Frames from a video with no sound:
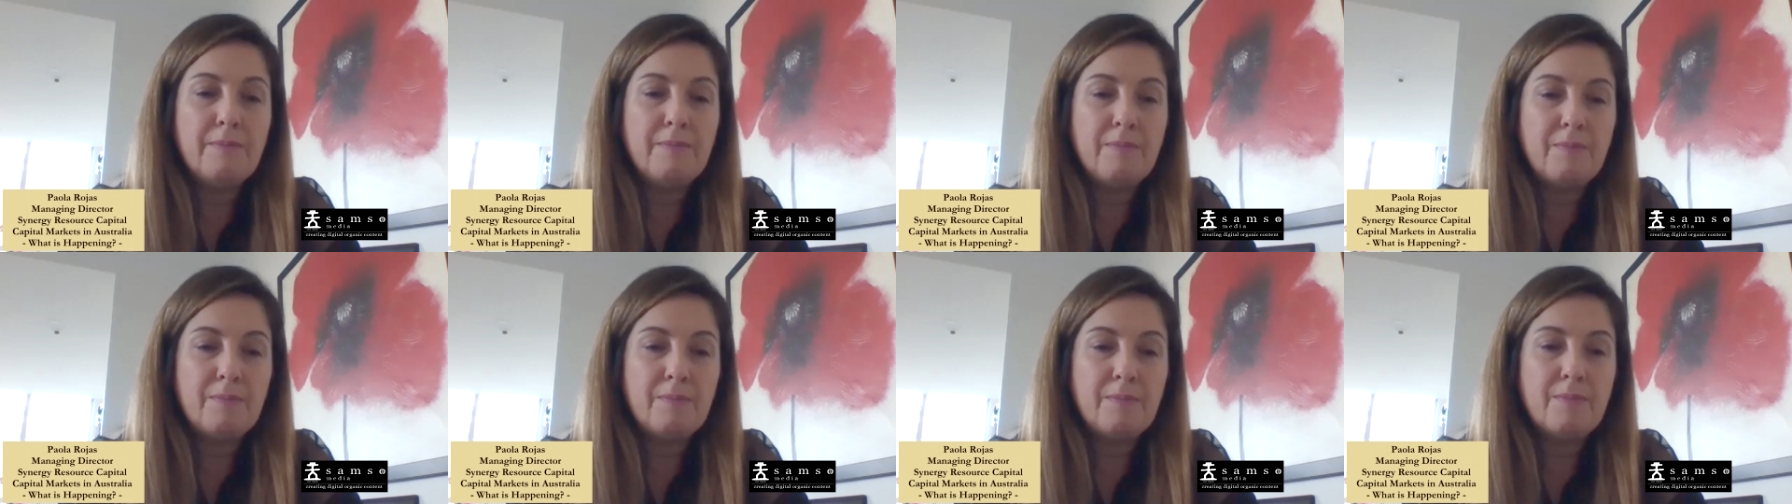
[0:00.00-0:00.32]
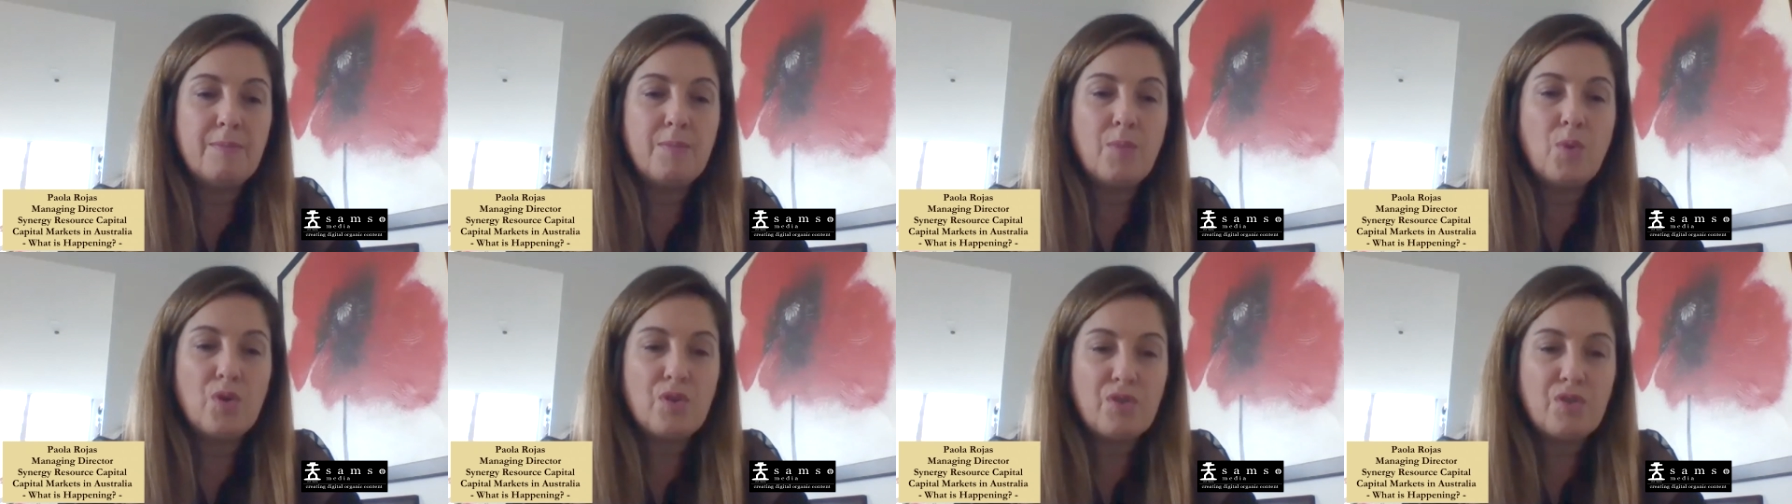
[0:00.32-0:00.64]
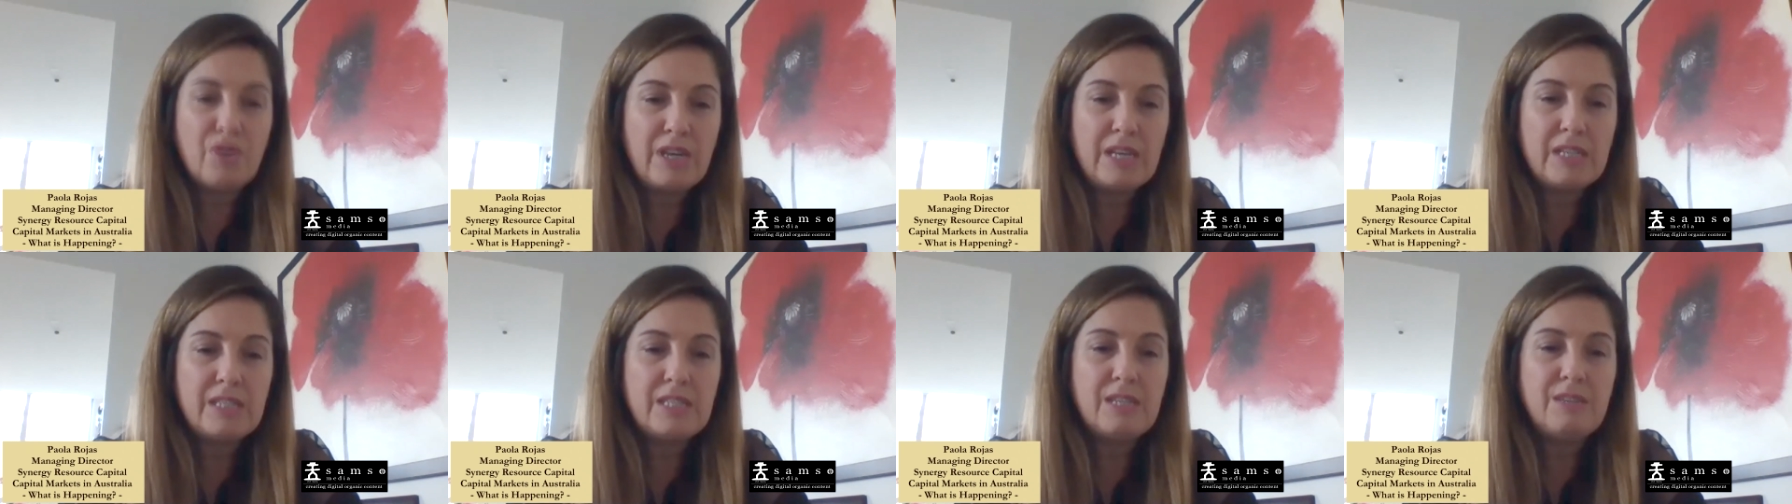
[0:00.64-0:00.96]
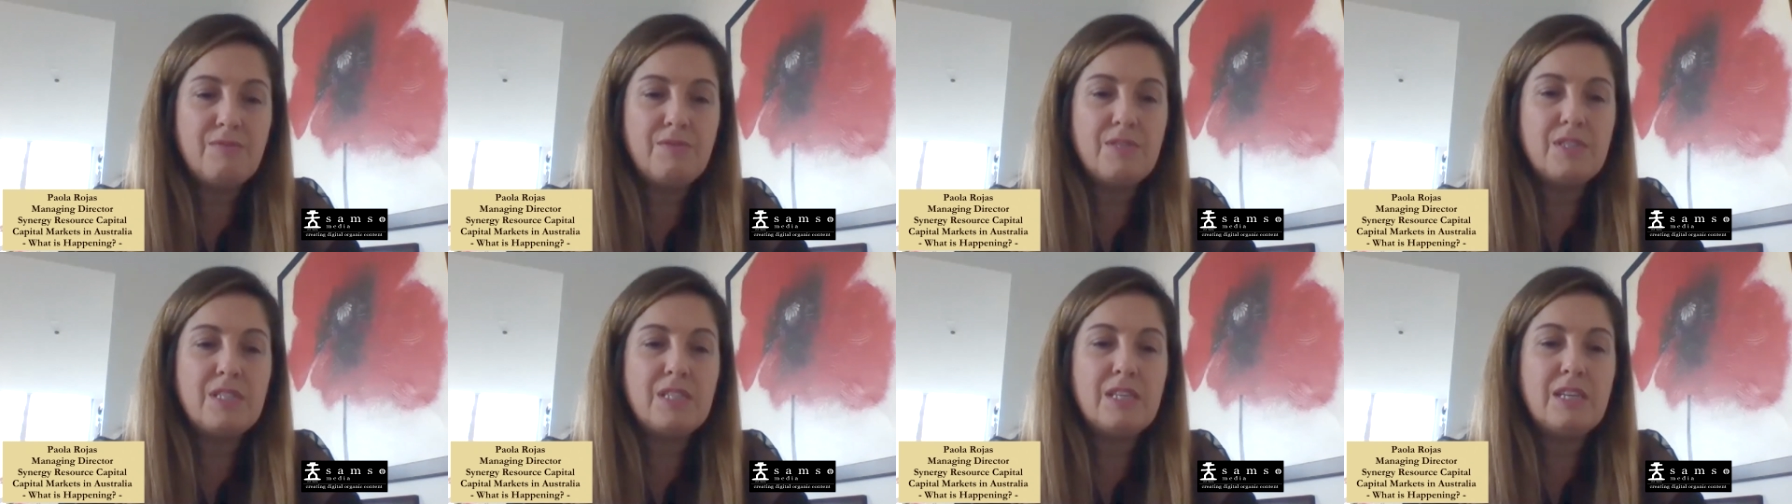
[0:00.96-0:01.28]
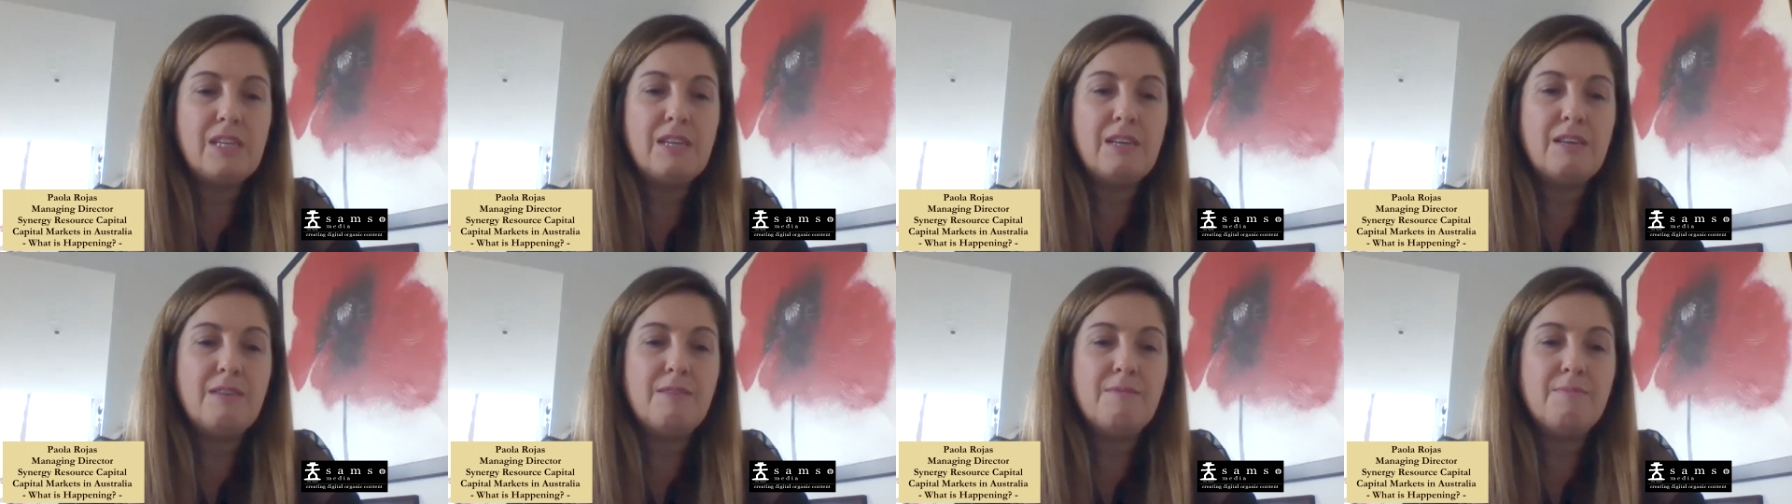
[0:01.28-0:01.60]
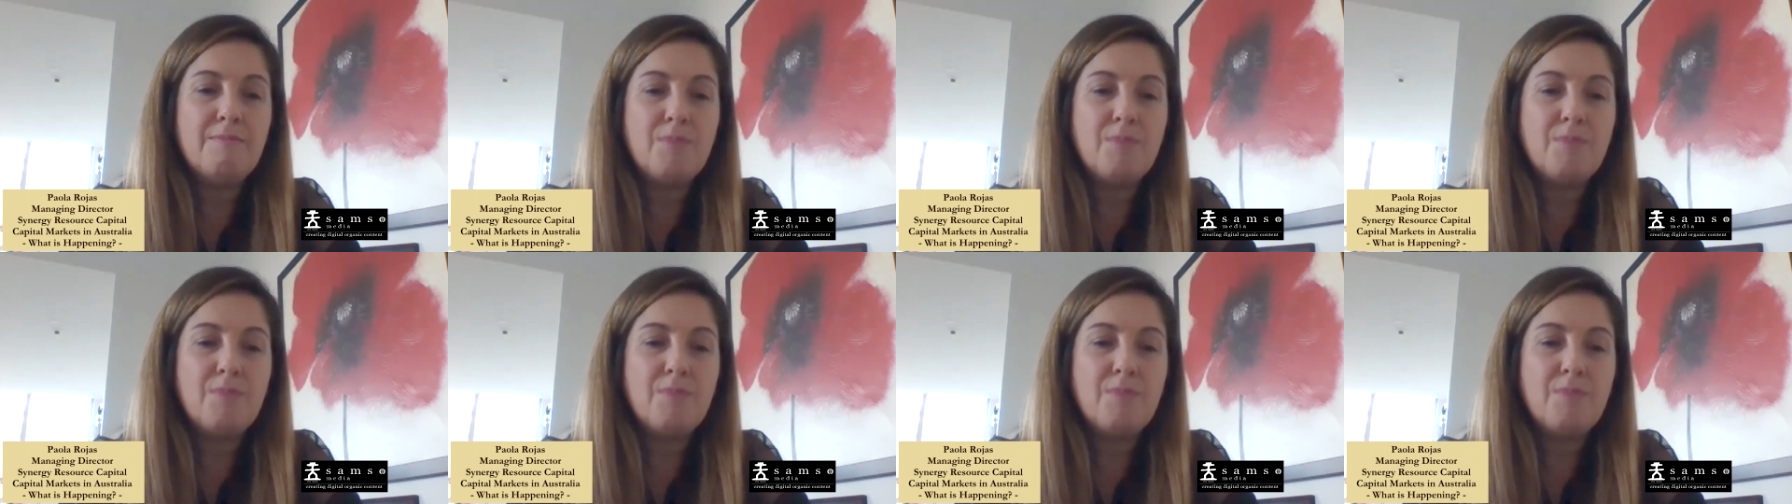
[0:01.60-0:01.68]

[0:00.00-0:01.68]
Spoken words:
more creativity,